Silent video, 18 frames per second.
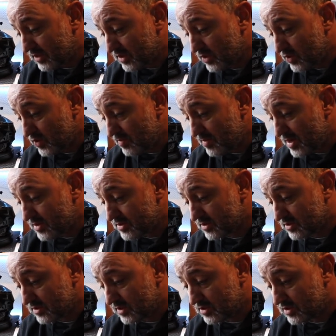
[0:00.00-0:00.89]
the new
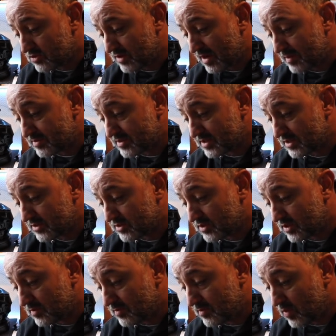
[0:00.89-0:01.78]
emergency strap
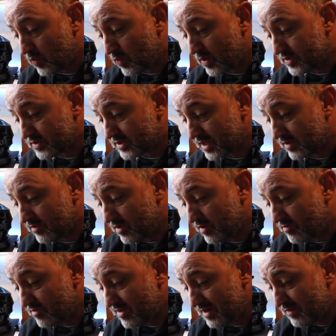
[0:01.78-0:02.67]
system was a
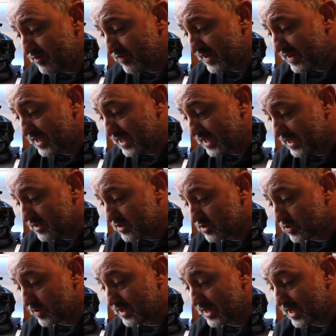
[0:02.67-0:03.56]
rethinking
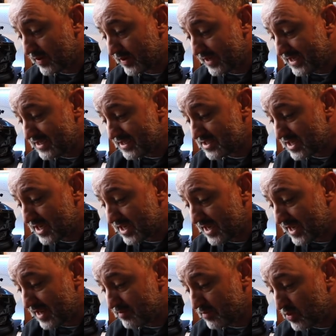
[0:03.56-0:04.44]
to allow
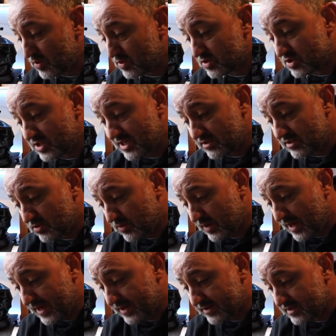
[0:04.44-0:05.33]
easier and more
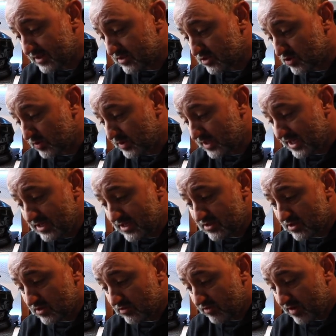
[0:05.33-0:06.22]
gentle access to an
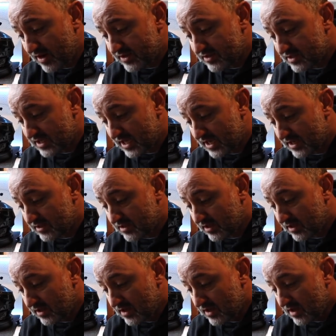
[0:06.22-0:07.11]
injured rider's head
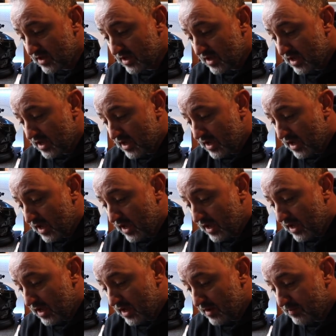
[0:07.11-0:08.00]

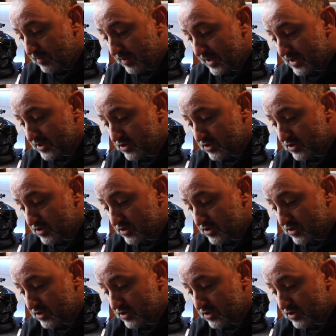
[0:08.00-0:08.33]
by a